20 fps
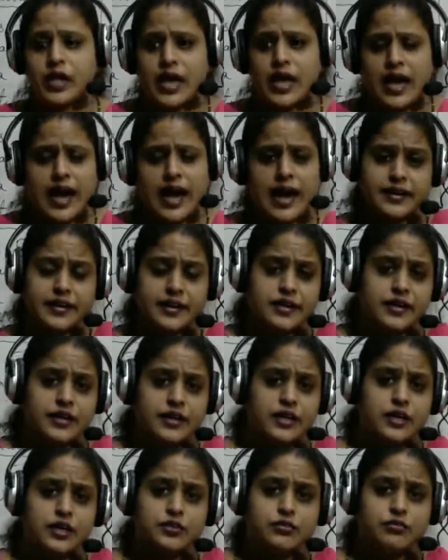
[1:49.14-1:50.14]
And
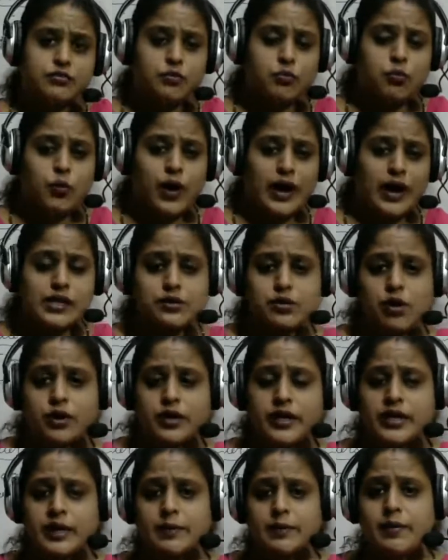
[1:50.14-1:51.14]
while
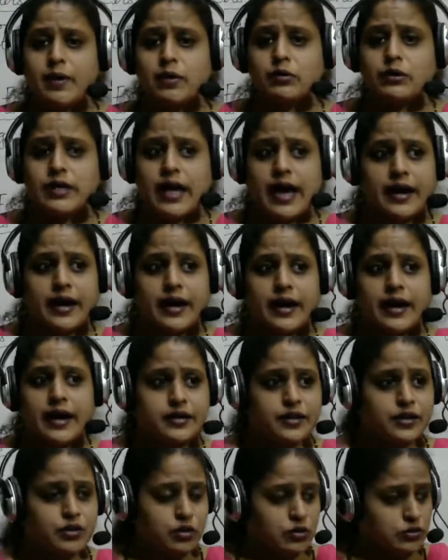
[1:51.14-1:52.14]
talking about that,
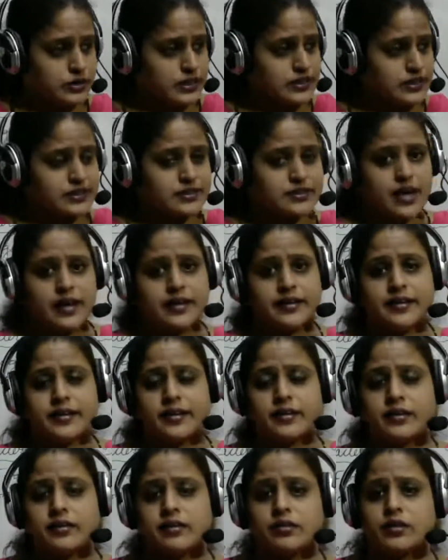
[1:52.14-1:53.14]
they start
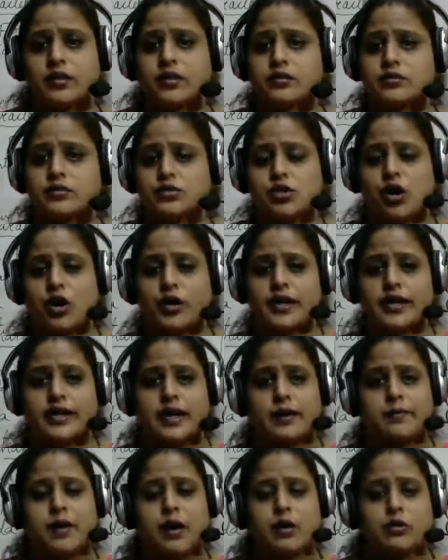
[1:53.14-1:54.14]
talking
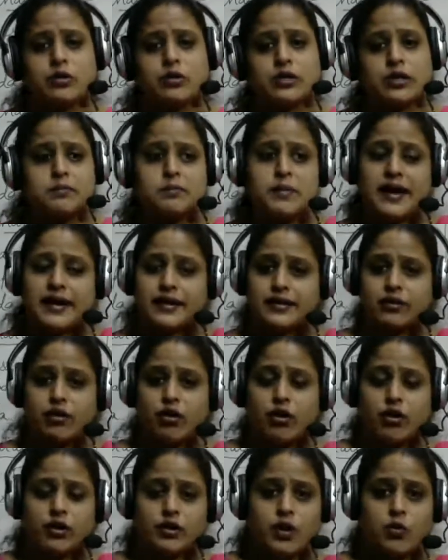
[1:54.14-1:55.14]
about a bet
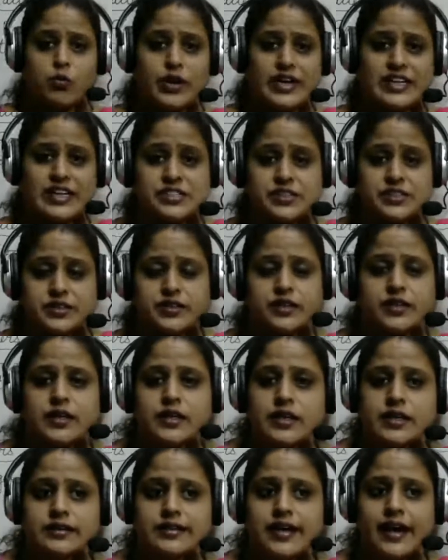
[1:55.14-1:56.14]
or a wager
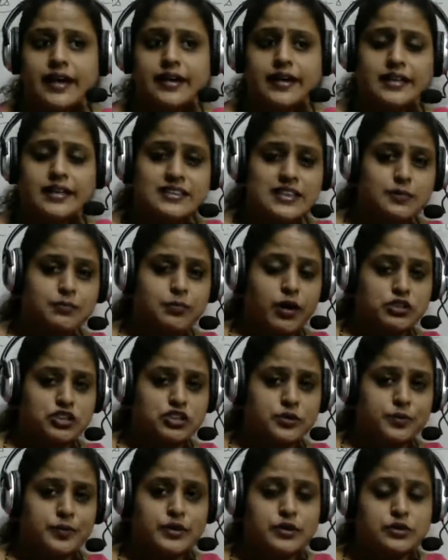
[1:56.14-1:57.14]
that is it
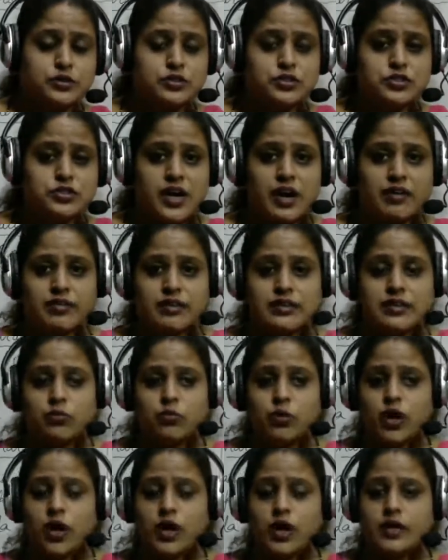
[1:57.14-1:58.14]
possible to travel the
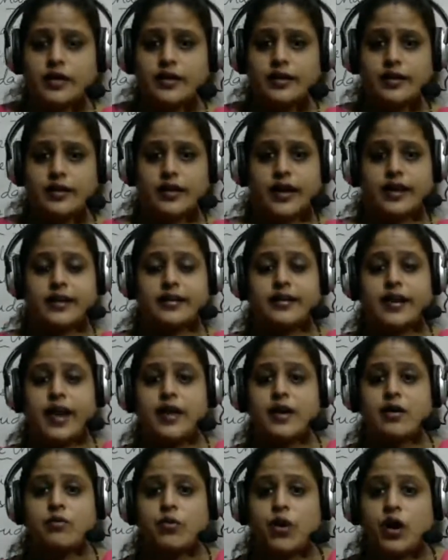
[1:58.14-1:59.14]
world,
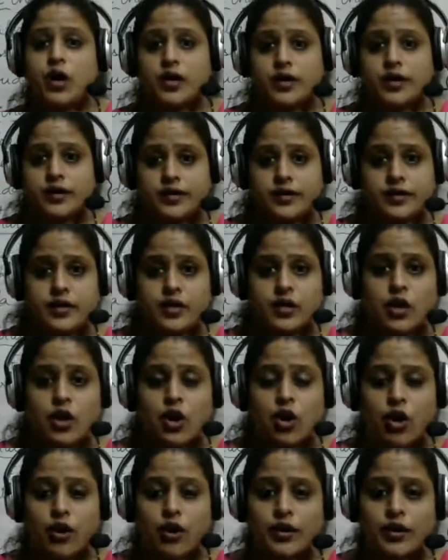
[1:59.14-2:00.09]
entire world, or